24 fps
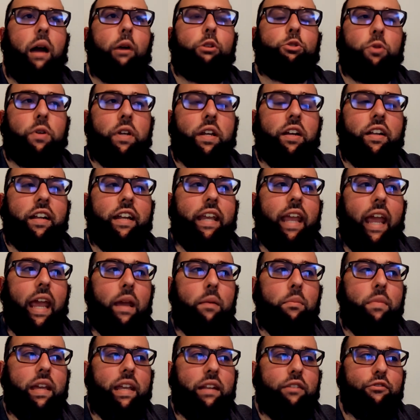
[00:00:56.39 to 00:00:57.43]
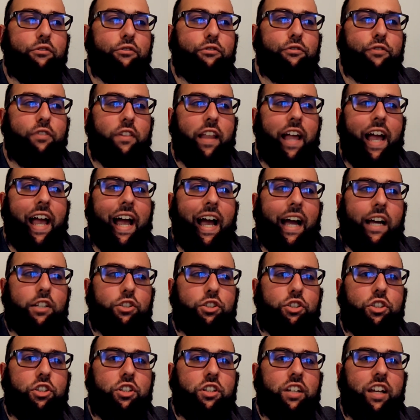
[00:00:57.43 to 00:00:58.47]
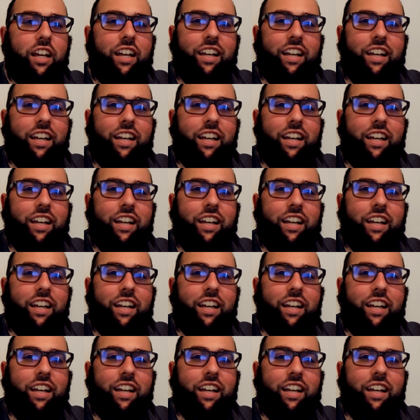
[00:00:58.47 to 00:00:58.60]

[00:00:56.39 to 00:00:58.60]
I was working on a game in Flash